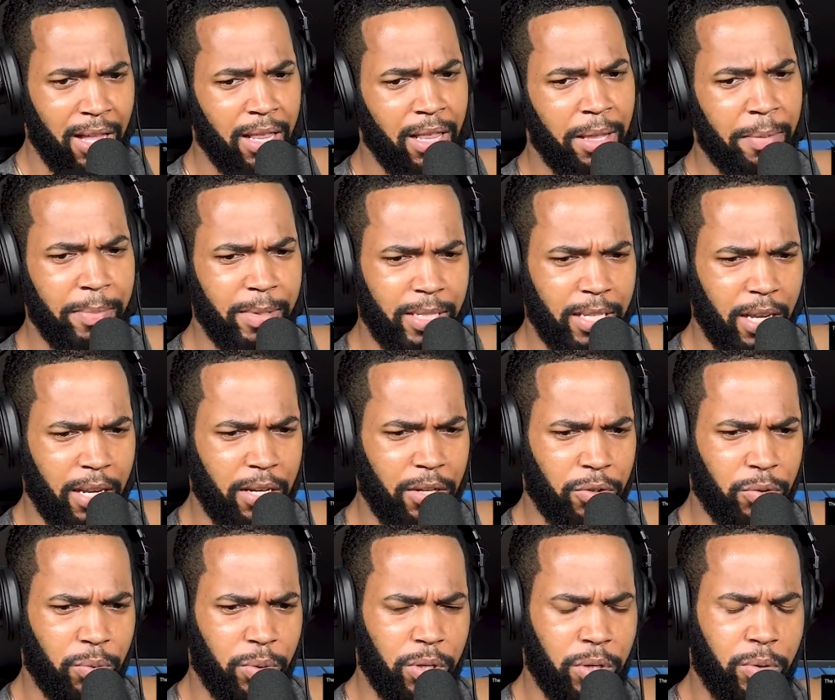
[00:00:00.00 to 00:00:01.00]
Let me say
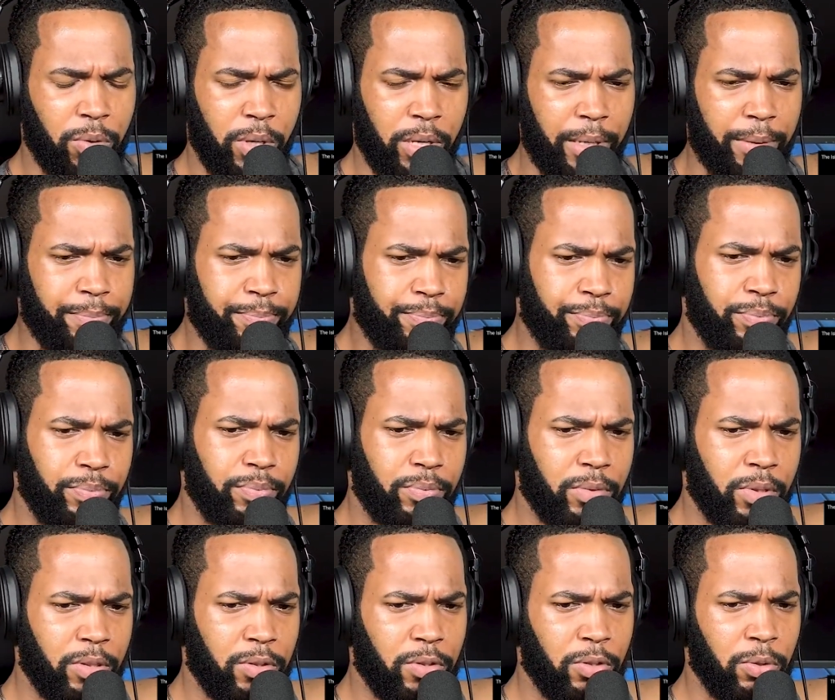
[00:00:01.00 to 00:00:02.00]
this real quick,
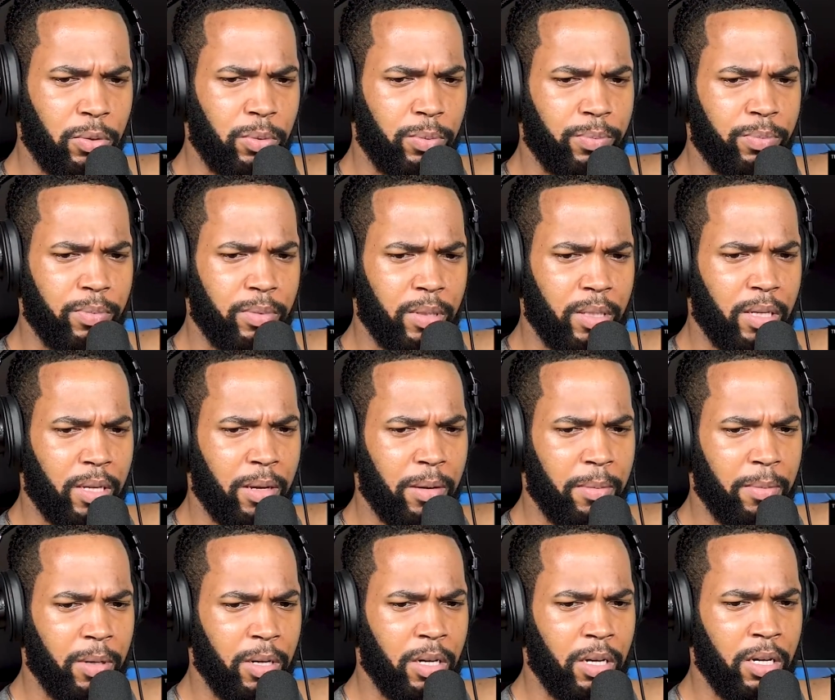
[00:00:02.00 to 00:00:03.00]
too.
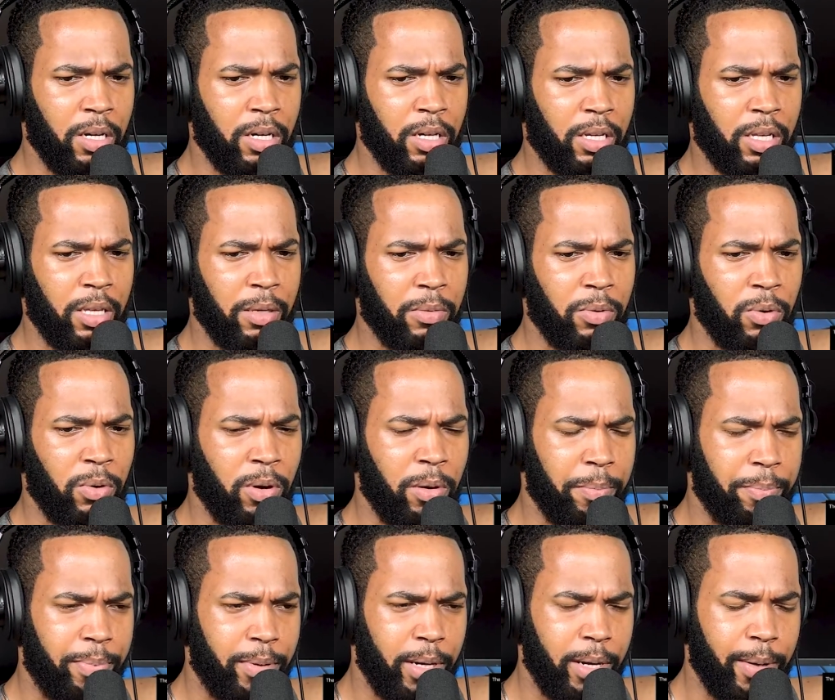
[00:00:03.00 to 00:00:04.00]
I'm going to keep
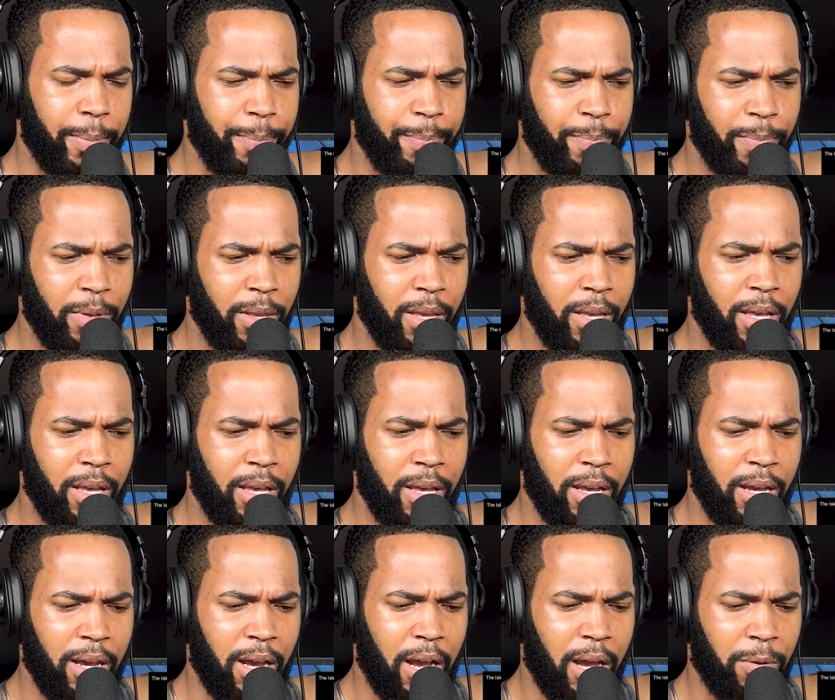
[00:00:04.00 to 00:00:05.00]
going. But
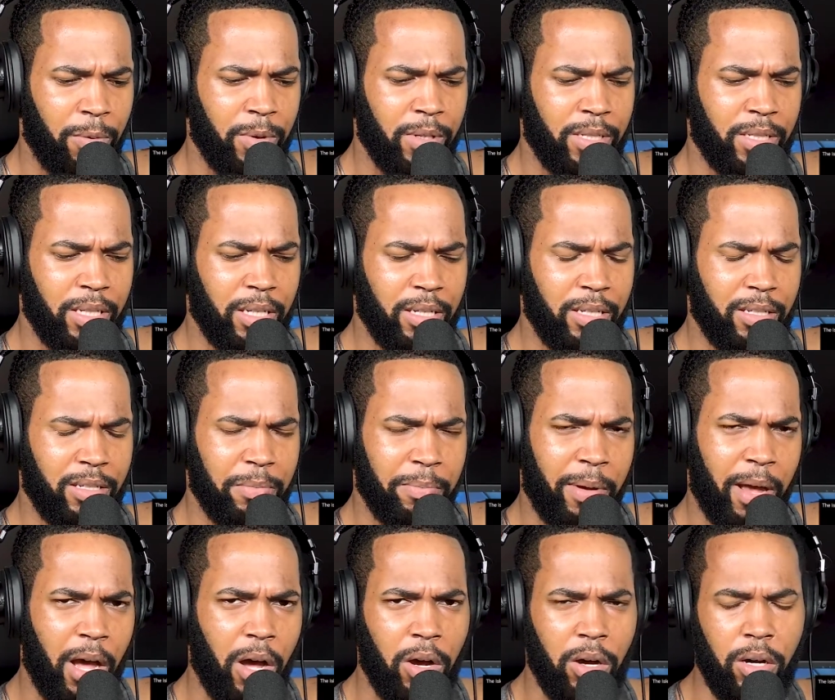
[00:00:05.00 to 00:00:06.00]
I want to say this
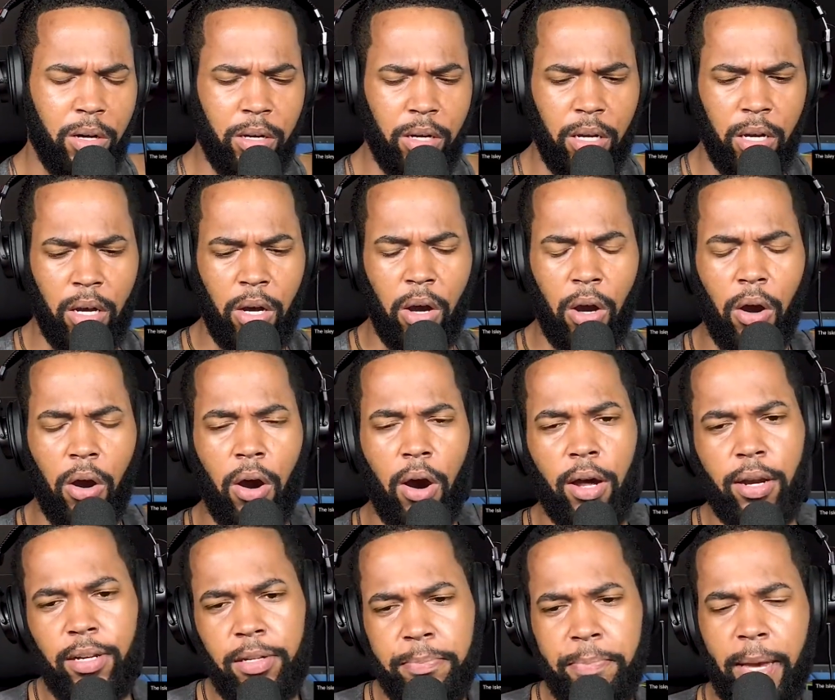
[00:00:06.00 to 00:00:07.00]
about
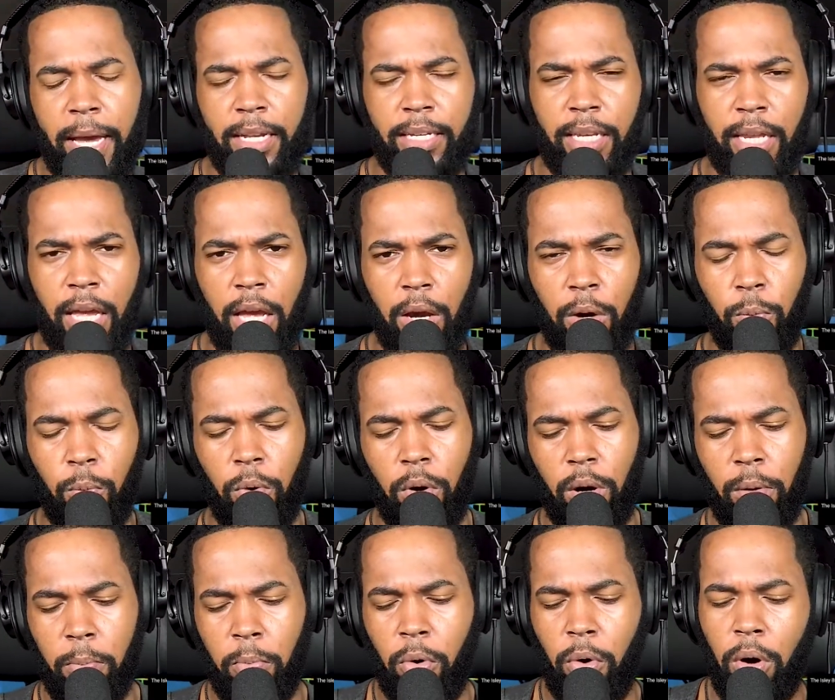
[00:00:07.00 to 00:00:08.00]
artists back then
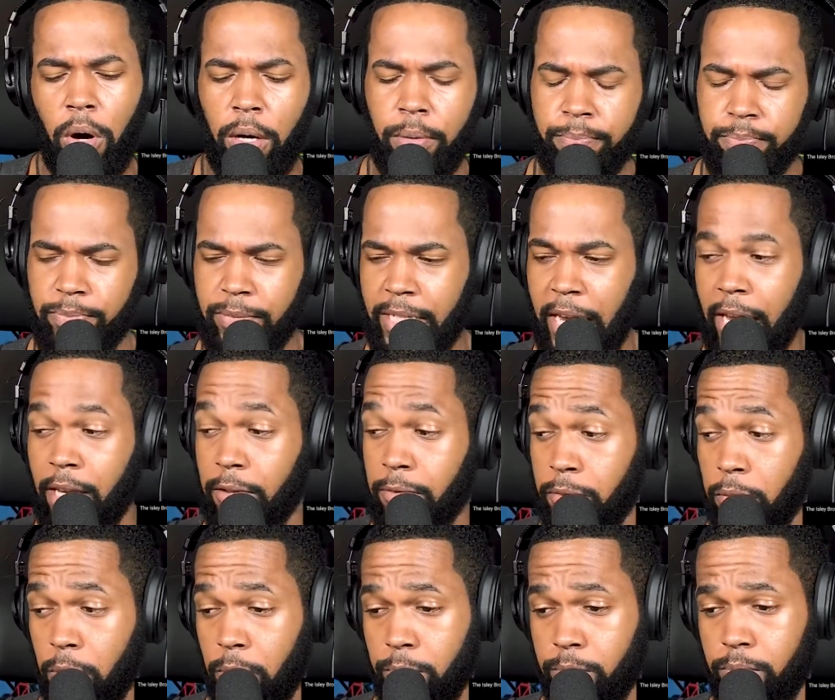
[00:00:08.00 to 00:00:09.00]
were more
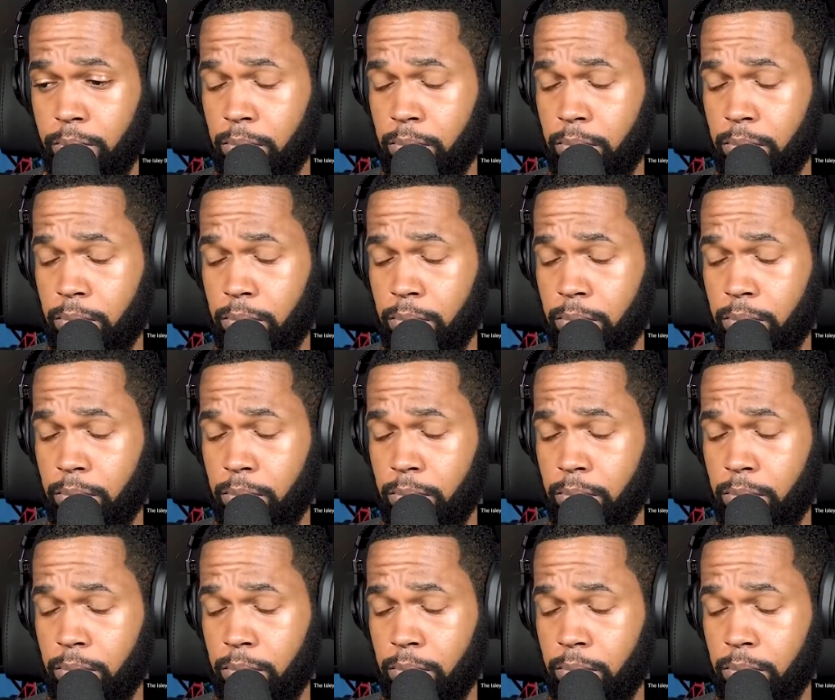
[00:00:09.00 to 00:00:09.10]
tasteful.